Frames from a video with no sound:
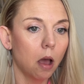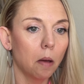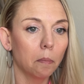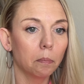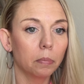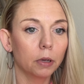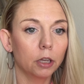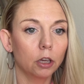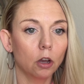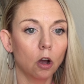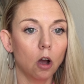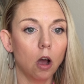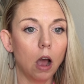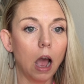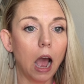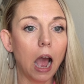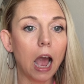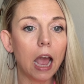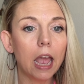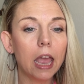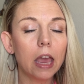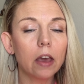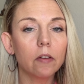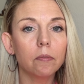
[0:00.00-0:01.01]
But y'all,
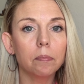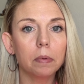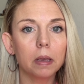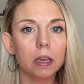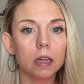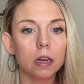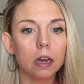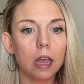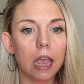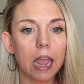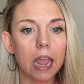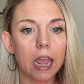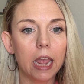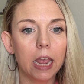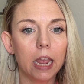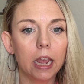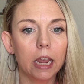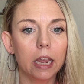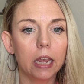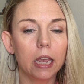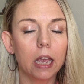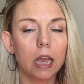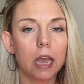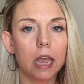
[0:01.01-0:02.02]
I have been
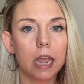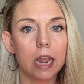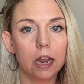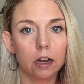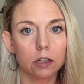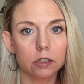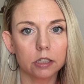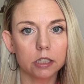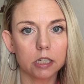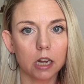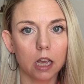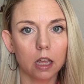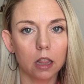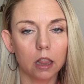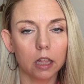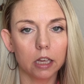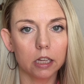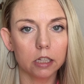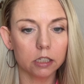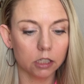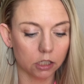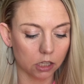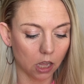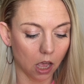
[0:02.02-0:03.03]
a
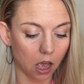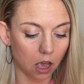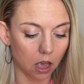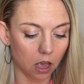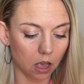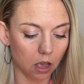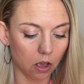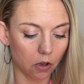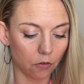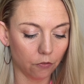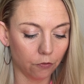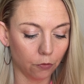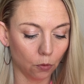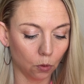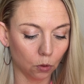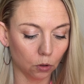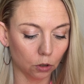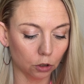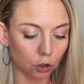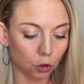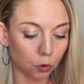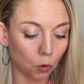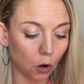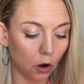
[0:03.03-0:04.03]
hairstylist for
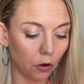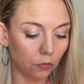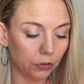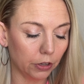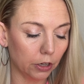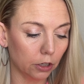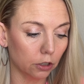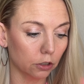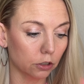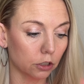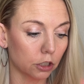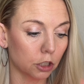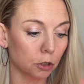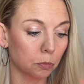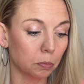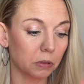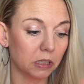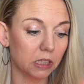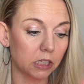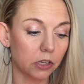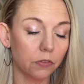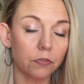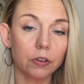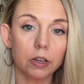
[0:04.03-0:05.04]
12 years,
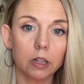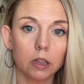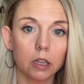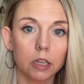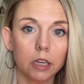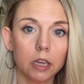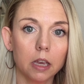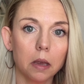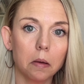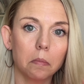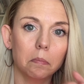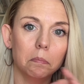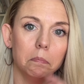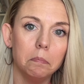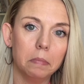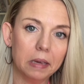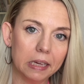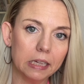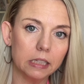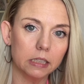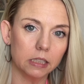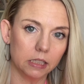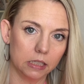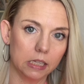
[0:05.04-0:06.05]
specifically
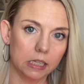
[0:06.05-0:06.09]
men's